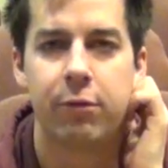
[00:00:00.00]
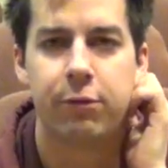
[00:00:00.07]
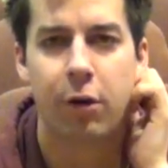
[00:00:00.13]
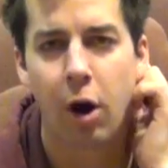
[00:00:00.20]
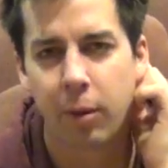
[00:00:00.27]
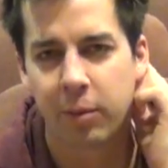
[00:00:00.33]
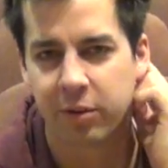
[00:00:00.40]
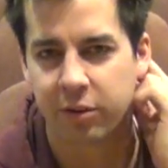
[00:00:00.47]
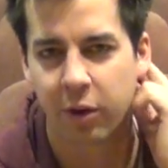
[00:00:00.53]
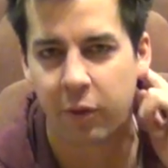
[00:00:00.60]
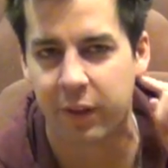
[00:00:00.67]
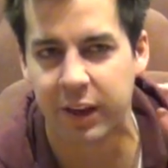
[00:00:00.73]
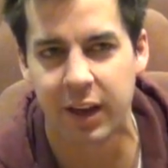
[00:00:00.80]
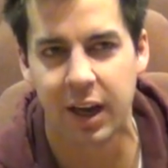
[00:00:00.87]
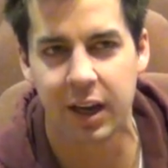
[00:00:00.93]

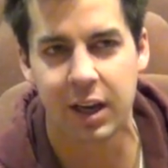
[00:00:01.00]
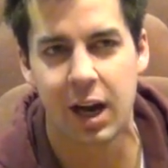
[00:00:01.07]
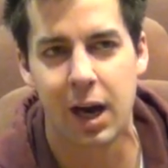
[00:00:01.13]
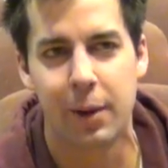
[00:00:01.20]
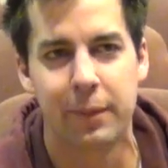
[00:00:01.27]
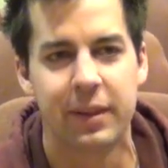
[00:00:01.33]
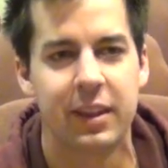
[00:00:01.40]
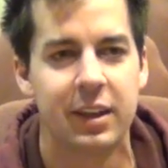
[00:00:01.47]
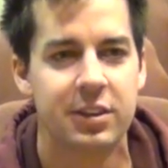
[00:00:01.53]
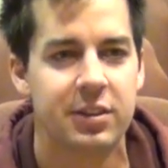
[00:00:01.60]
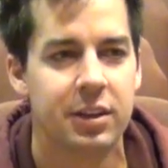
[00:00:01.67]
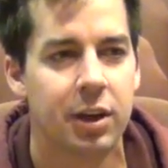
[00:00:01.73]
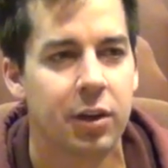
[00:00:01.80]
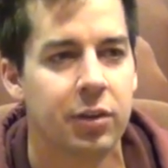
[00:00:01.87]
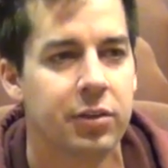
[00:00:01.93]
FarmersOnly.com? And then
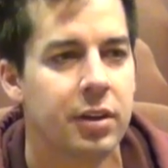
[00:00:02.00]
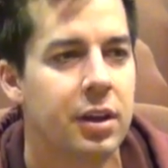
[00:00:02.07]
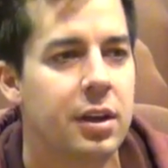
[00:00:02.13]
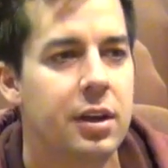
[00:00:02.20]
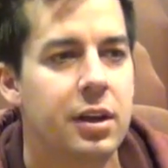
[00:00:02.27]
she goes,